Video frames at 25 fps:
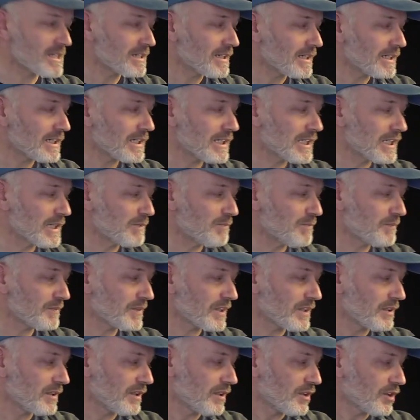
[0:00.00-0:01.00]

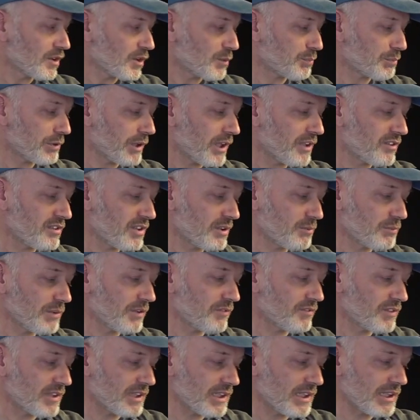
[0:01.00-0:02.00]
The pricing
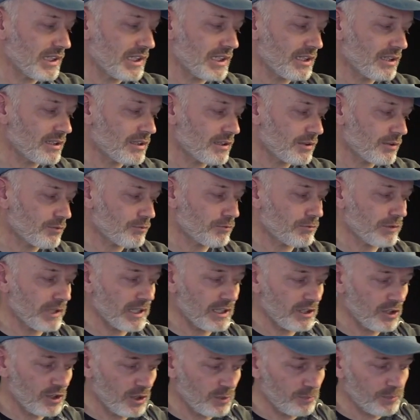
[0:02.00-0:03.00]
with the
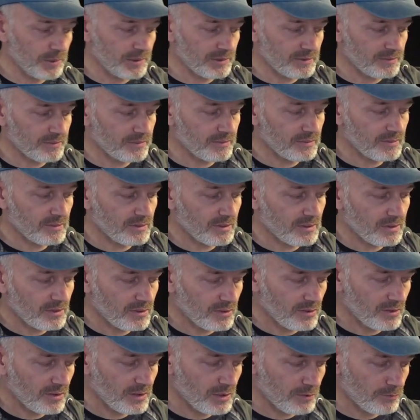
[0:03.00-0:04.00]
rear hub,
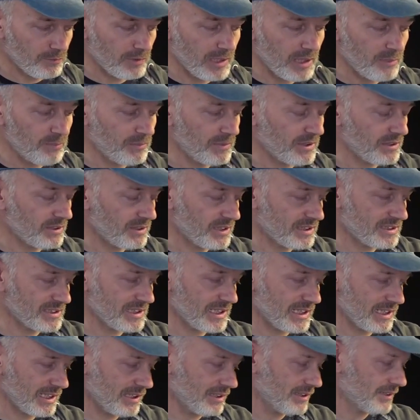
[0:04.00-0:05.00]
the rim, the
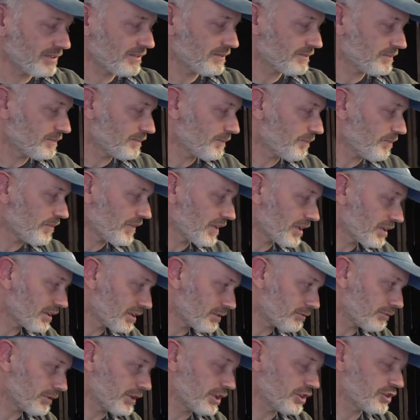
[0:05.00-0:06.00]
tyre,
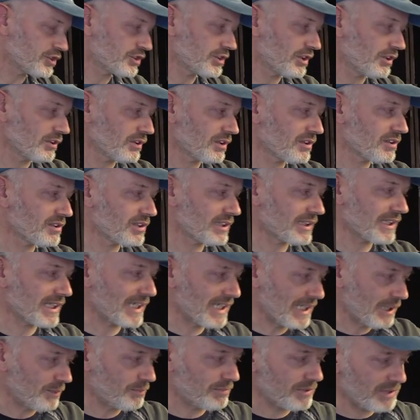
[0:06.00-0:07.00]
the rear shock, the
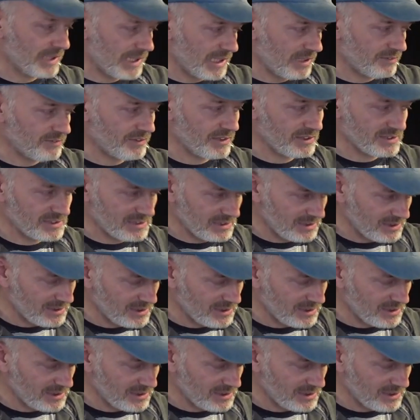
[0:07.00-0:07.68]
carb, the air filter,